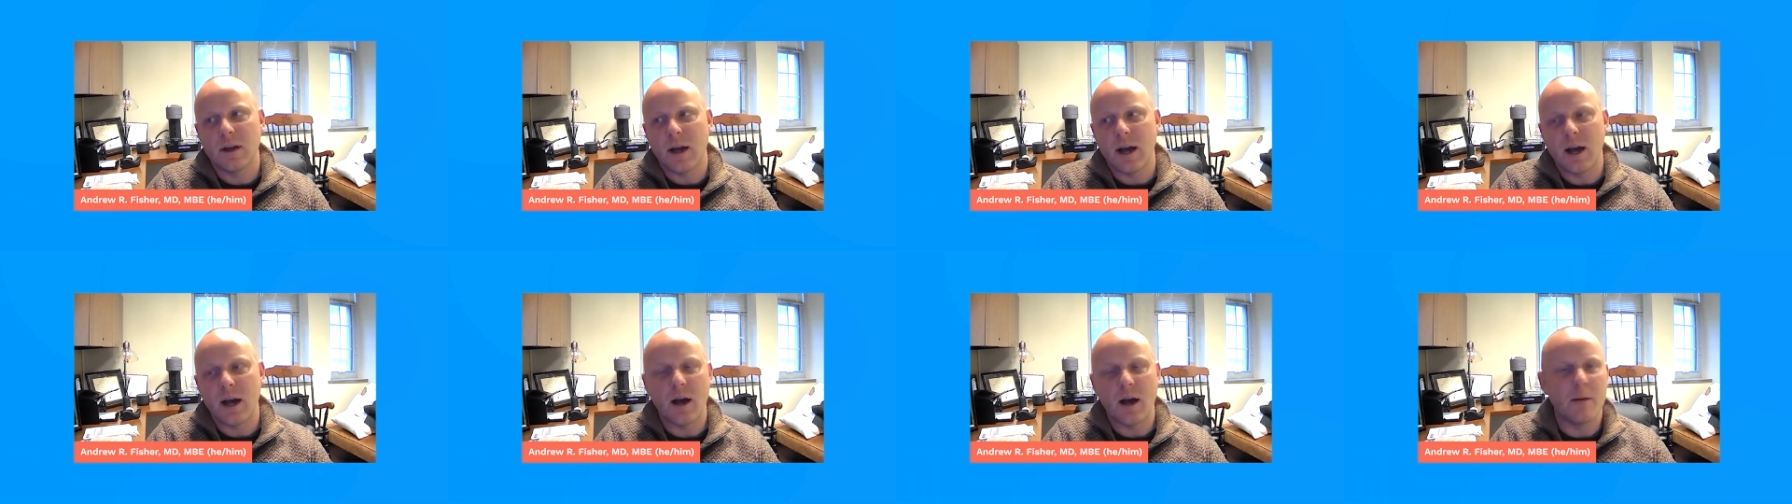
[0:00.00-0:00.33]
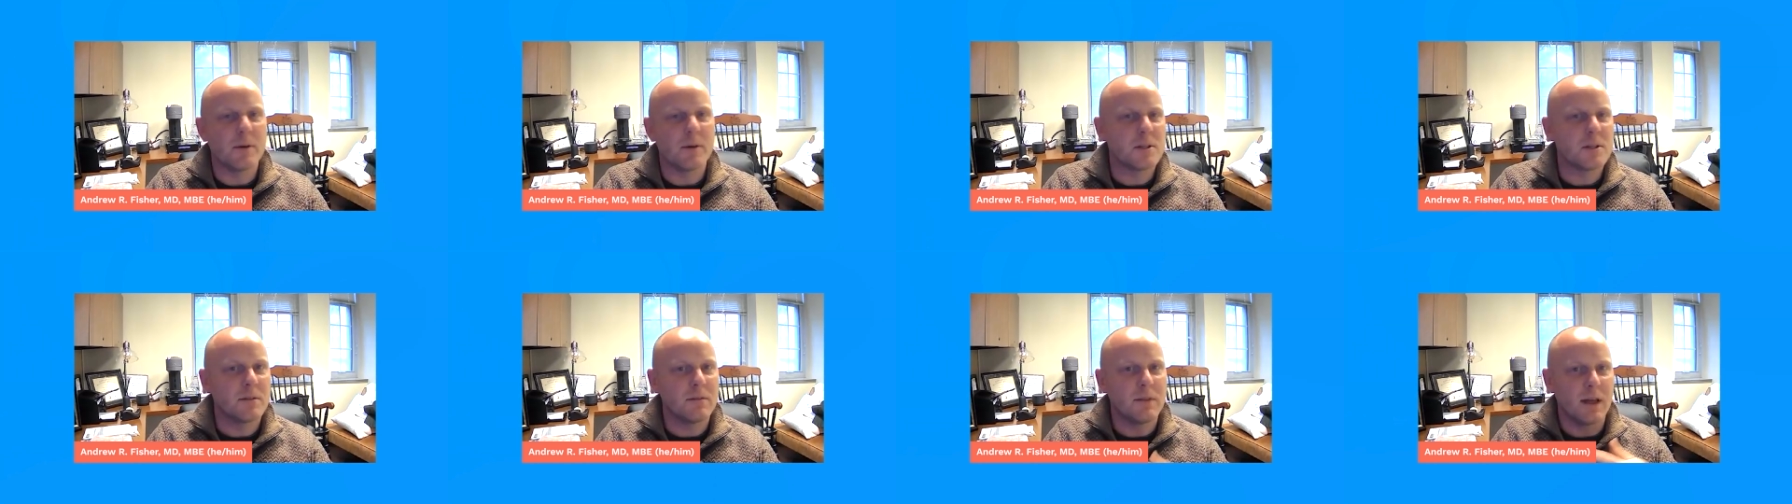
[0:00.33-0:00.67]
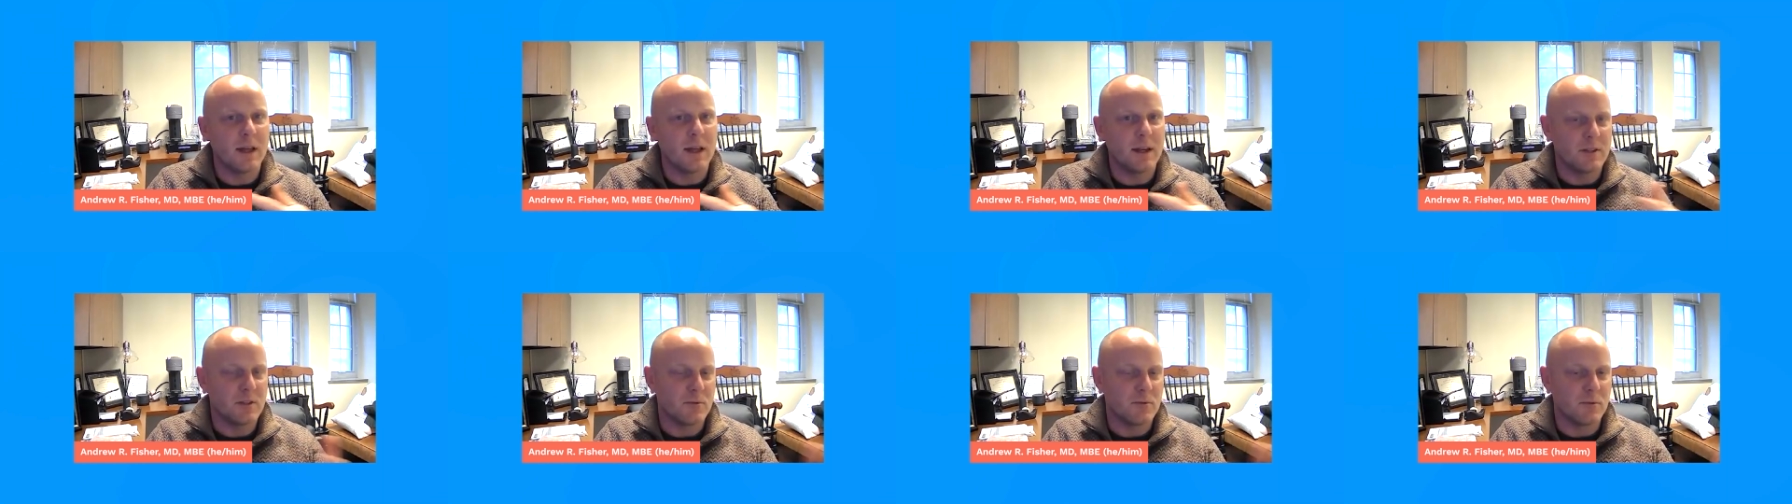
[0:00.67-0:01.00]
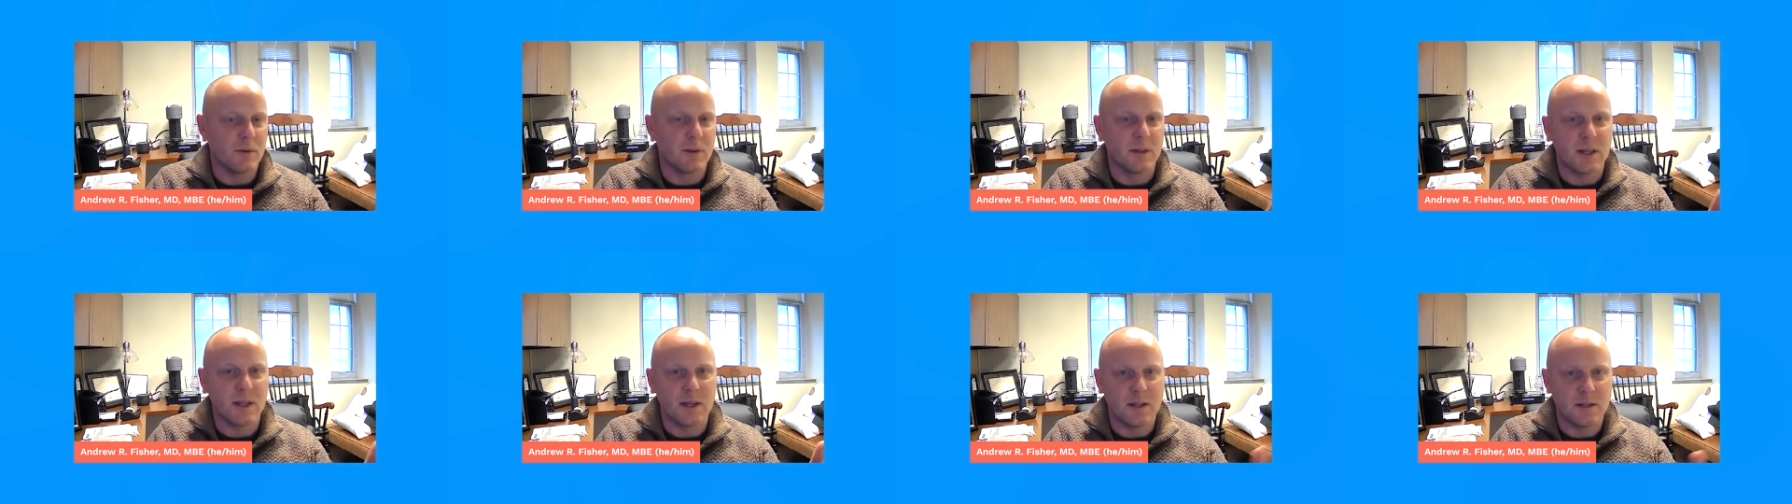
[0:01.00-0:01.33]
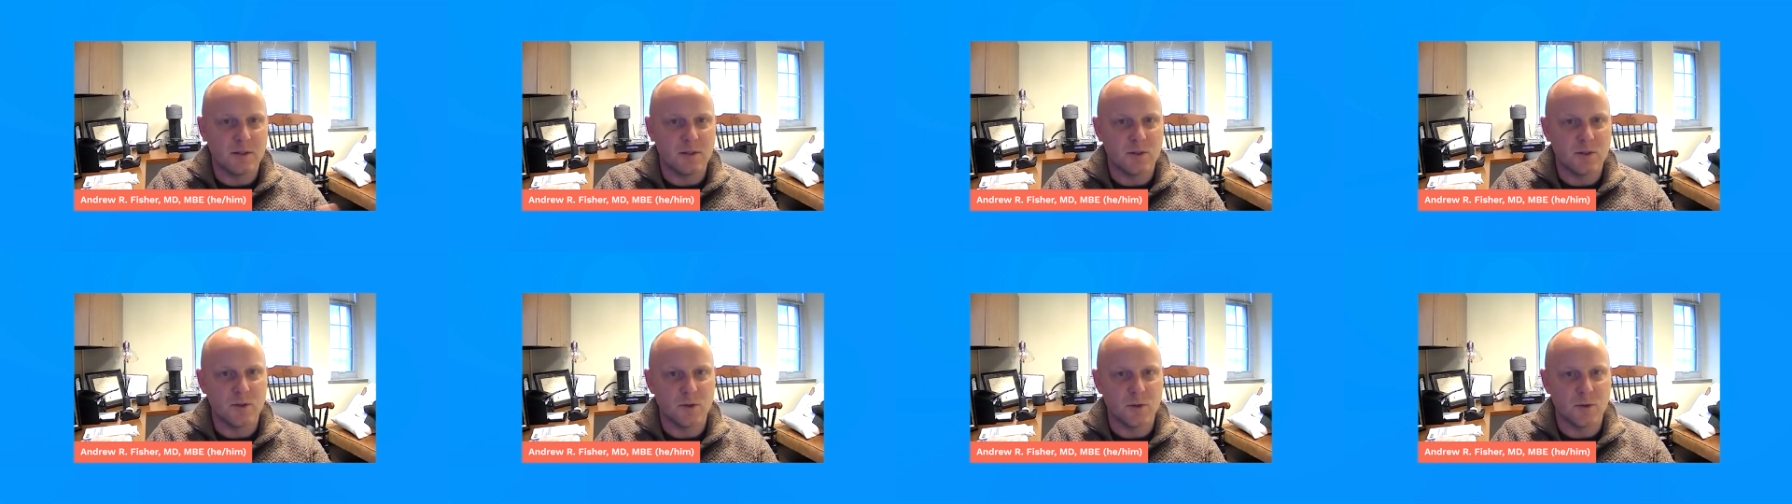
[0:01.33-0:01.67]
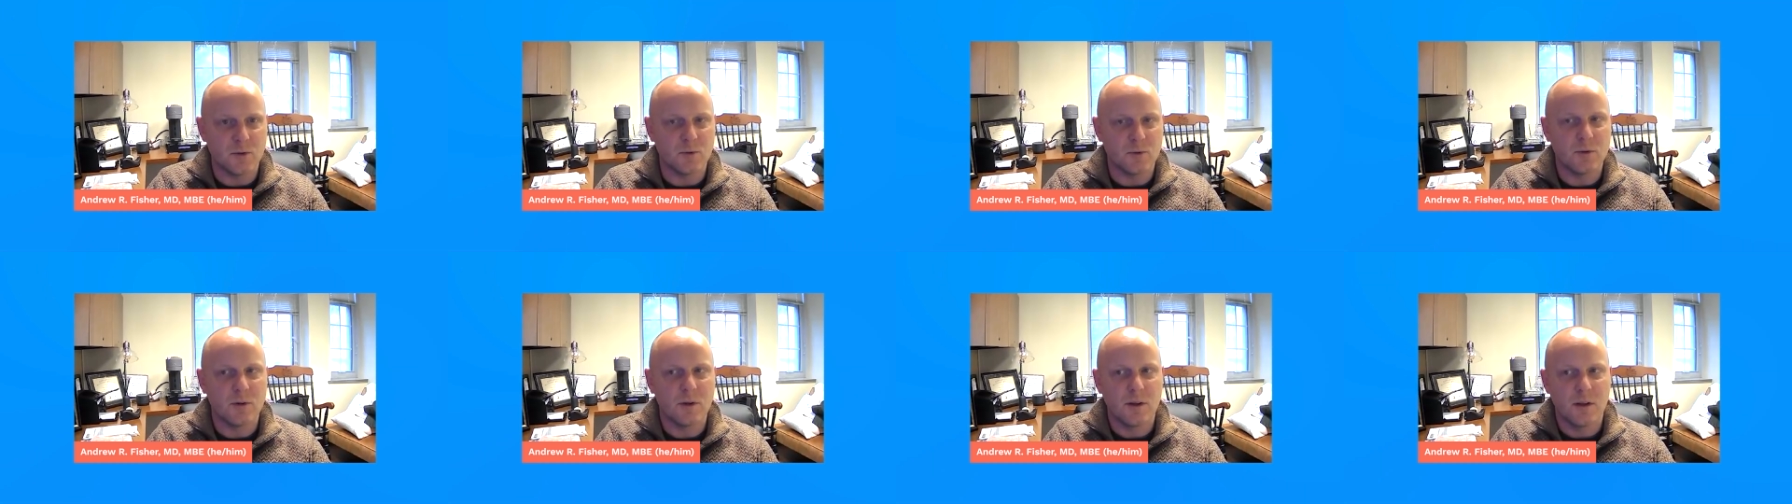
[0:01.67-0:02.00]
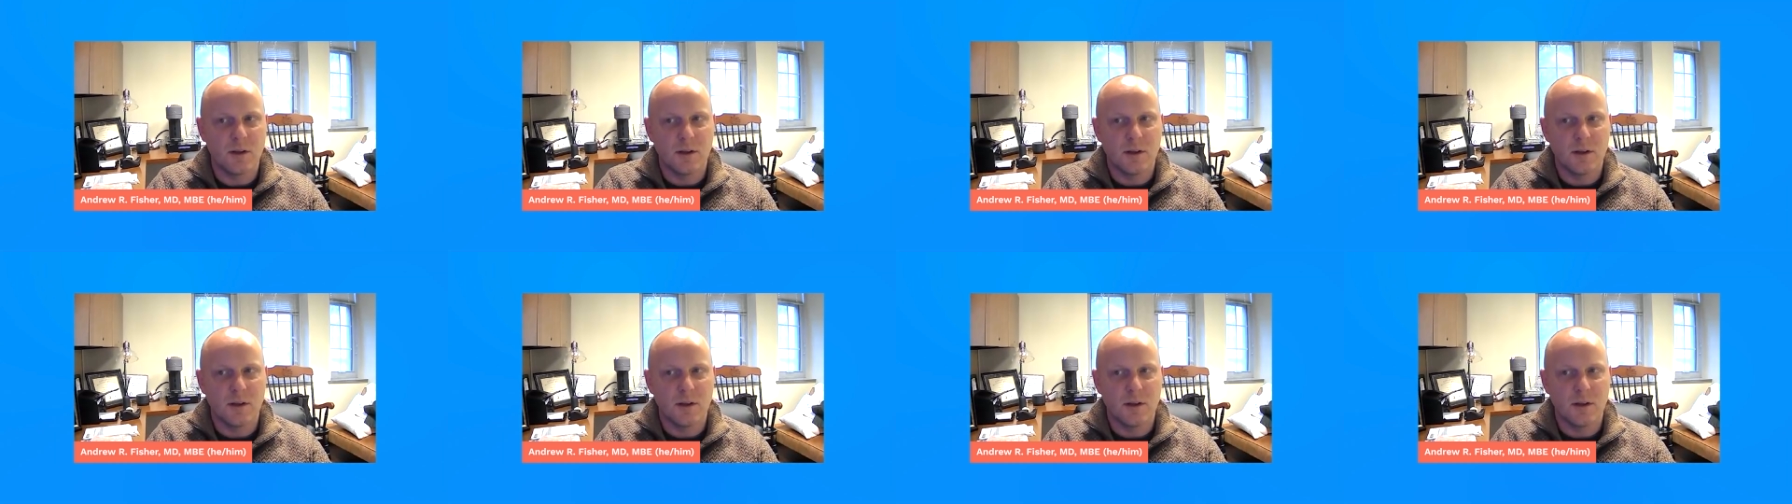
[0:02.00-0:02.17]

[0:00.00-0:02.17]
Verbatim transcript: How much of that is related to